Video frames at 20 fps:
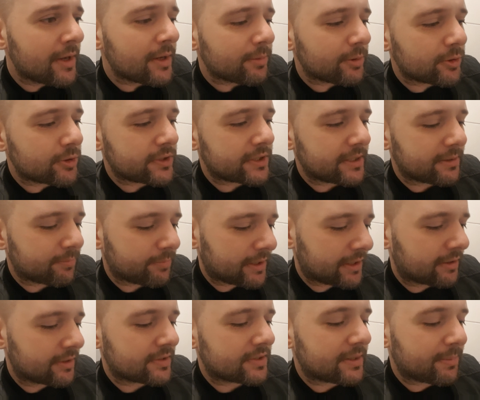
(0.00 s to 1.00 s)
You see,
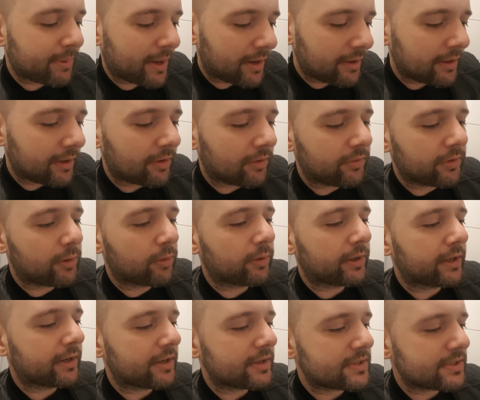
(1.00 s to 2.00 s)
because depending on the
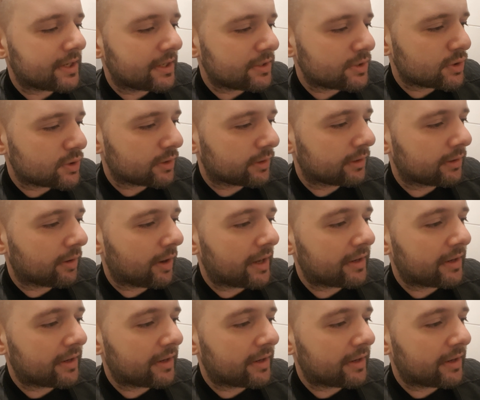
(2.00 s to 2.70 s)
organization